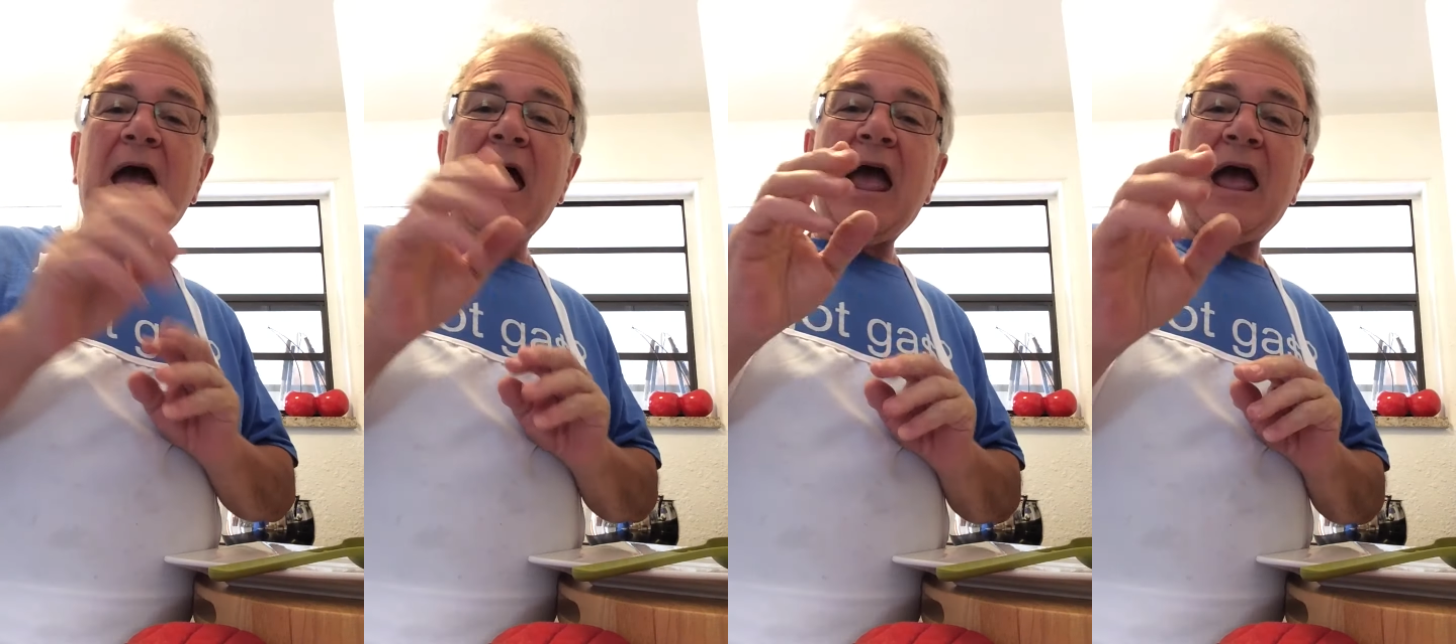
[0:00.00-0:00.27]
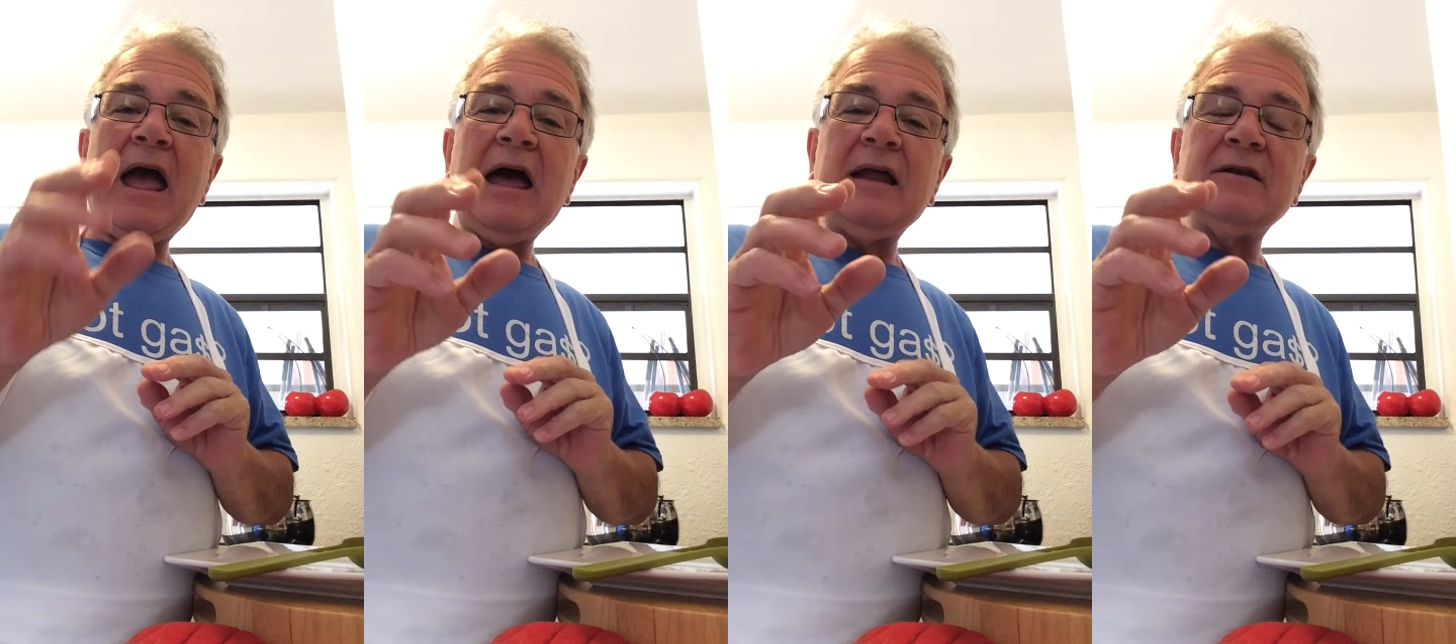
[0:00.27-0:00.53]

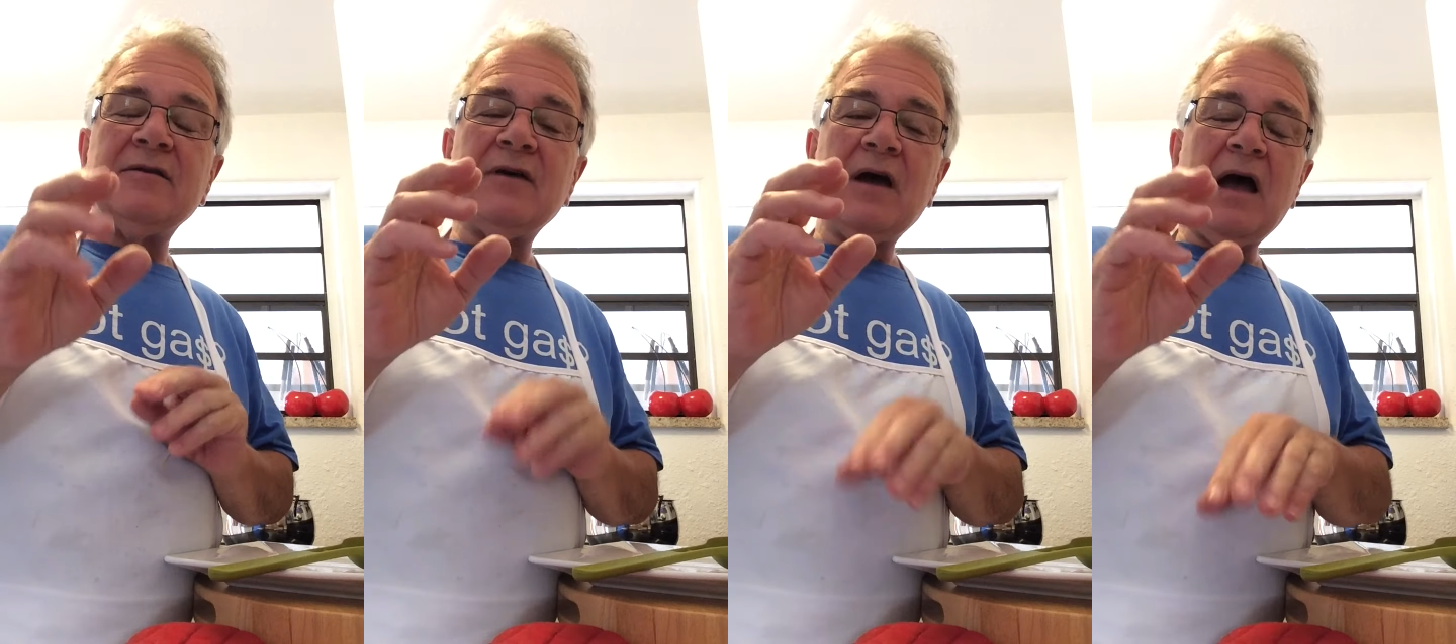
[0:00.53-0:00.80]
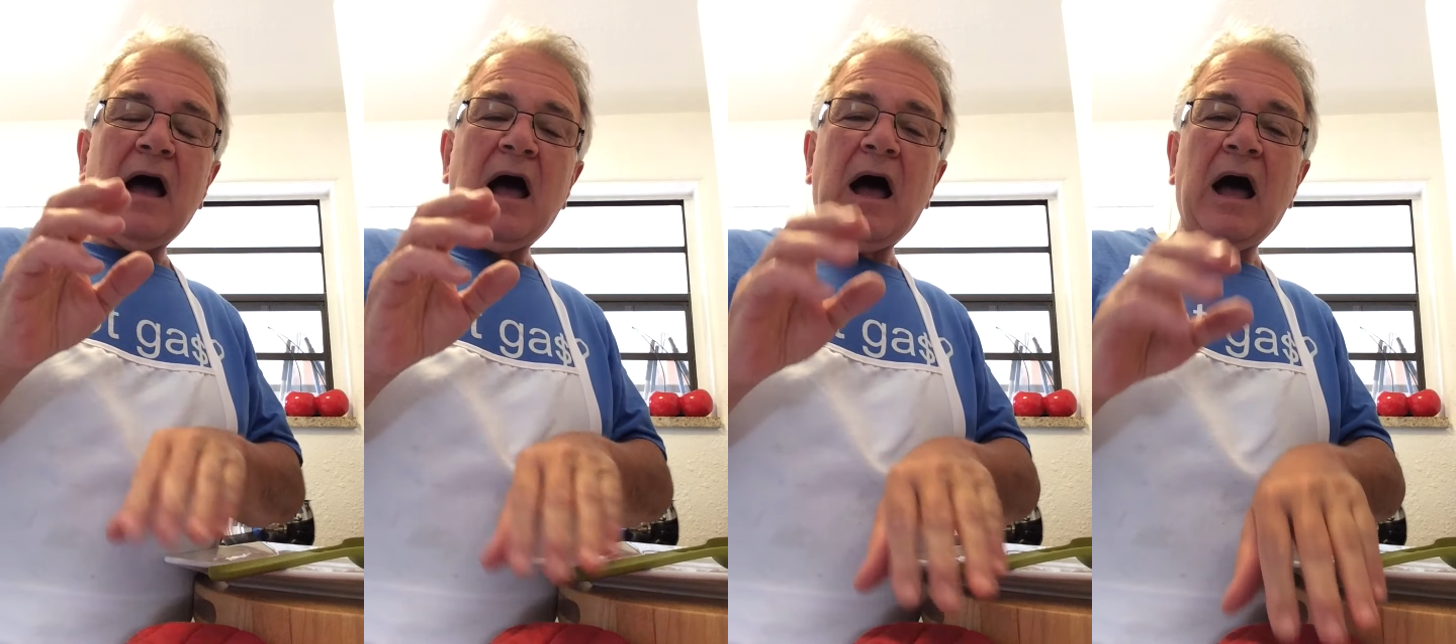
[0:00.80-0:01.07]
and
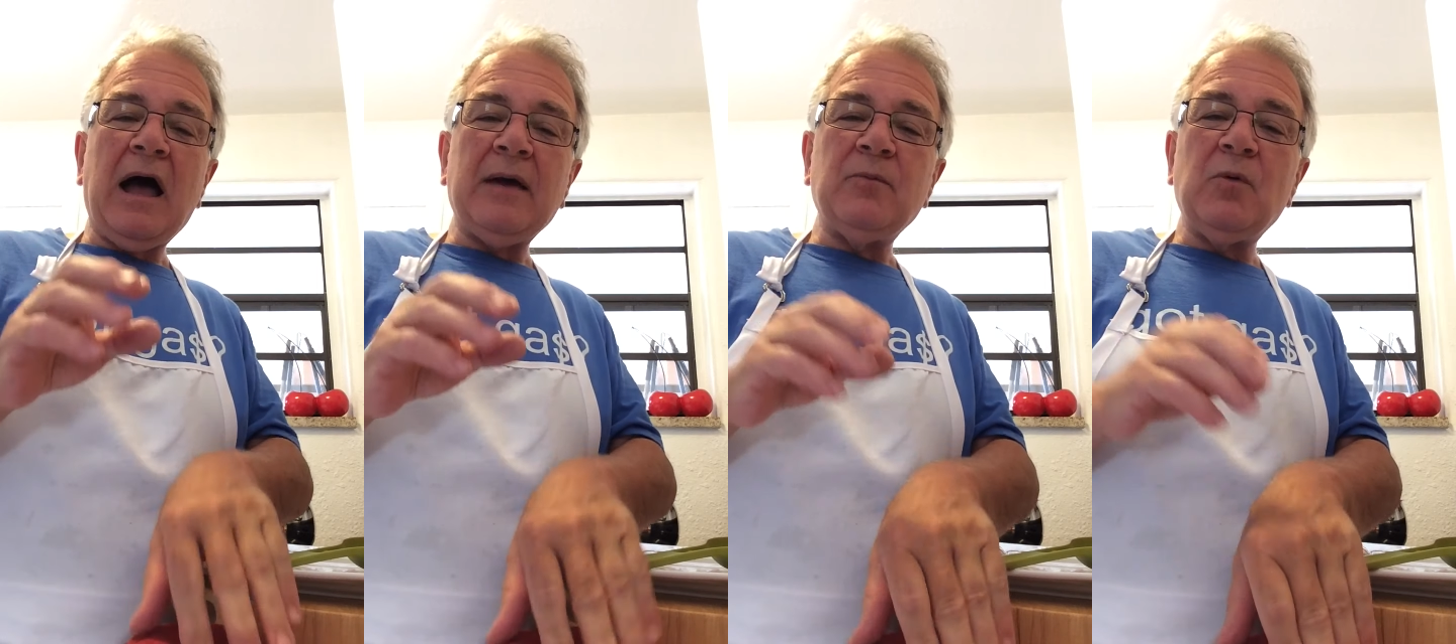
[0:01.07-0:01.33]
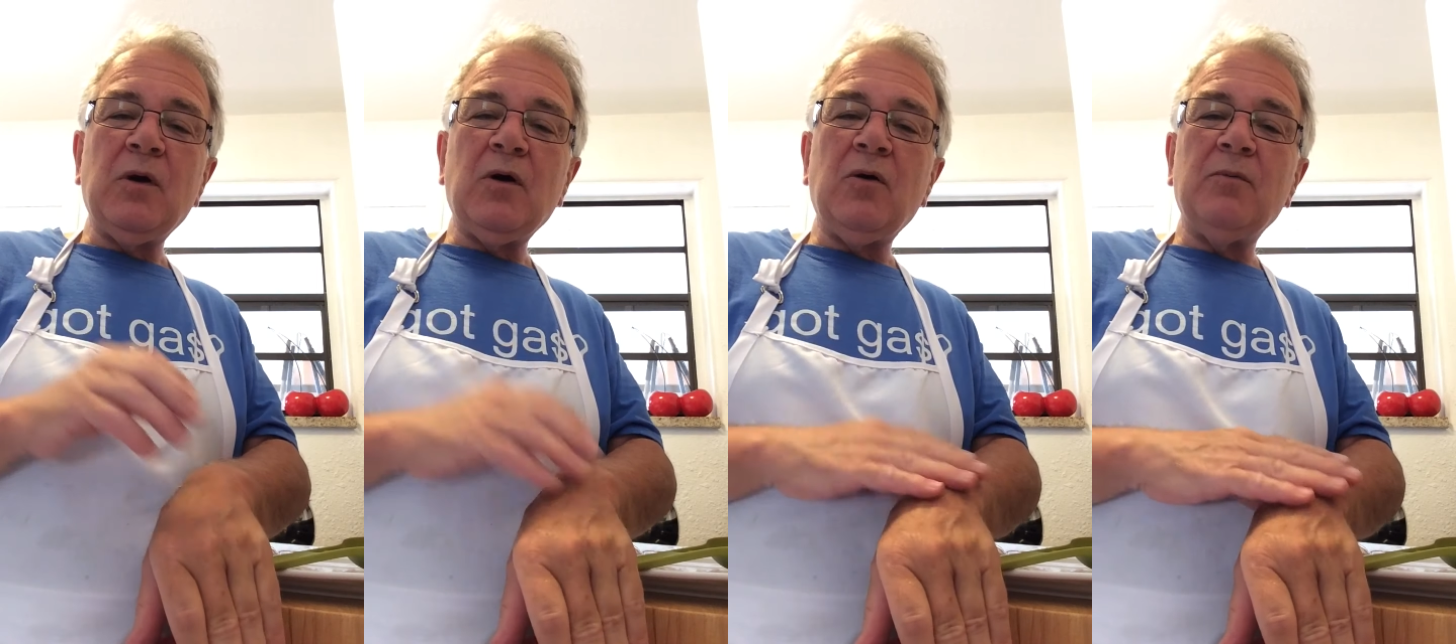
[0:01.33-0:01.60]
I
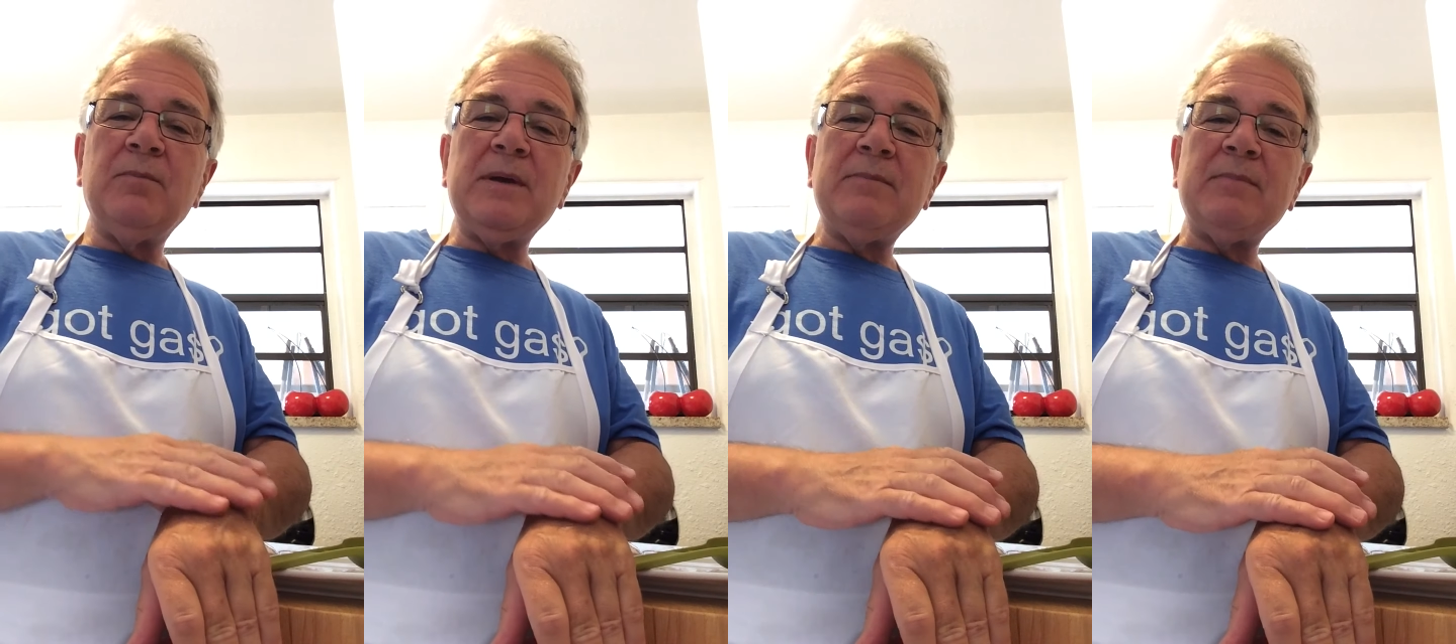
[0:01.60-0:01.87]
will be